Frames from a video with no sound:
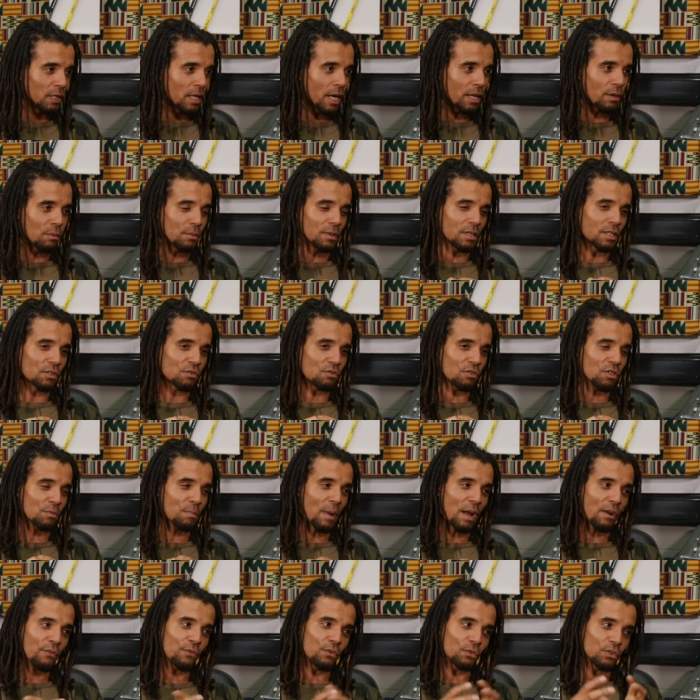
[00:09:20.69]
And it would be
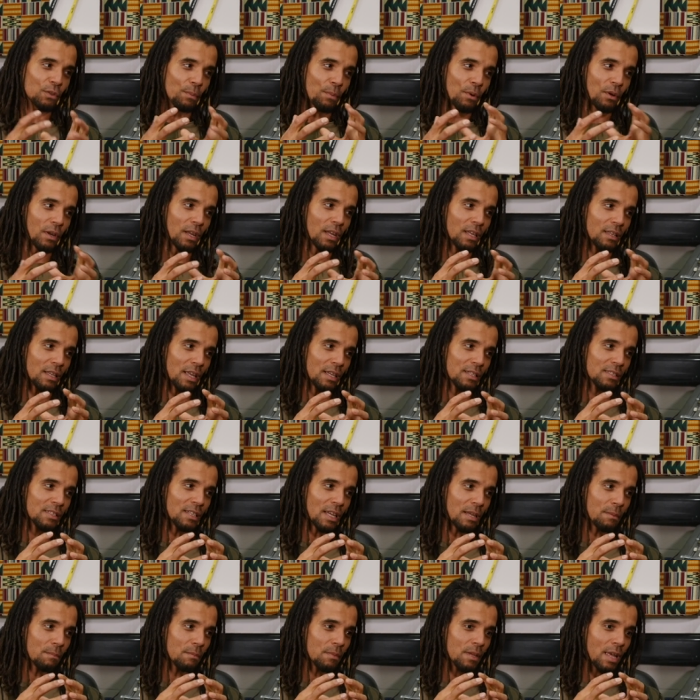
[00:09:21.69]
disrespectful to put it in that
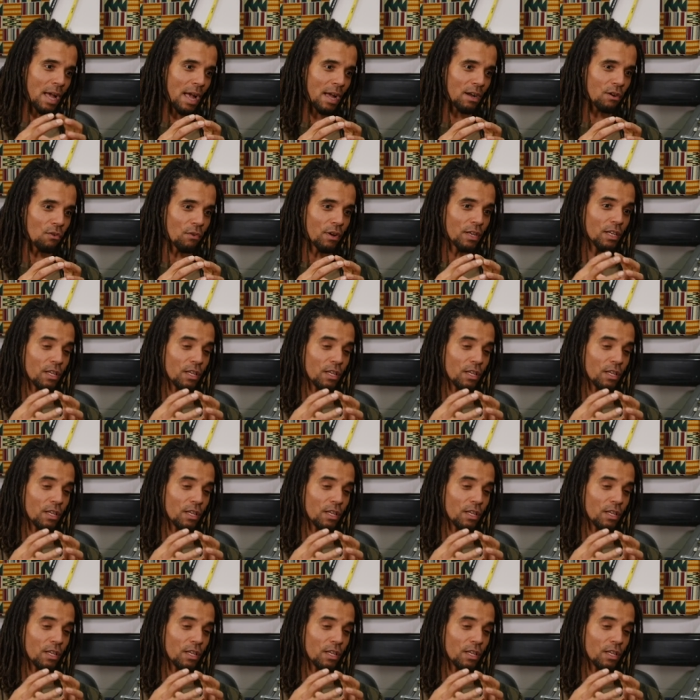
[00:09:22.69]
same category.